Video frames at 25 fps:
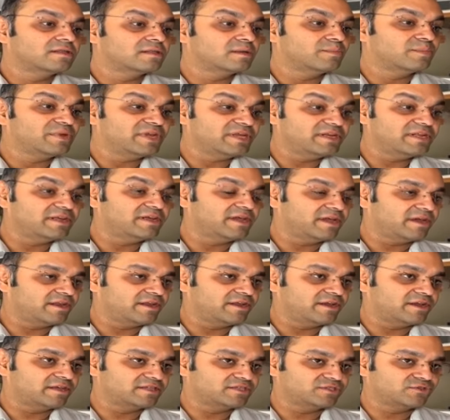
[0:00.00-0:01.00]
the breeding
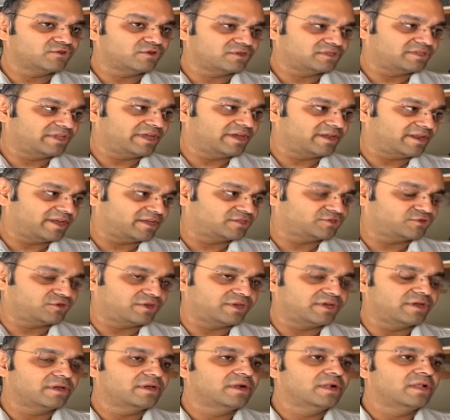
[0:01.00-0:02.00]
area is not there,
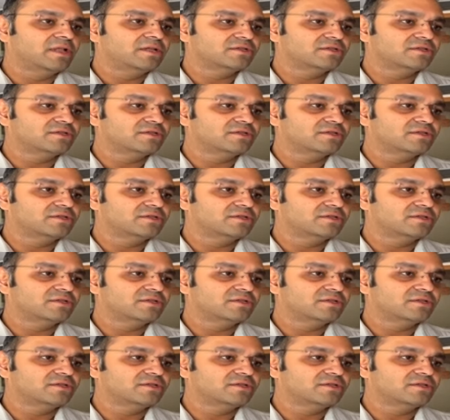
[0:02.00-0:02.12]
actually.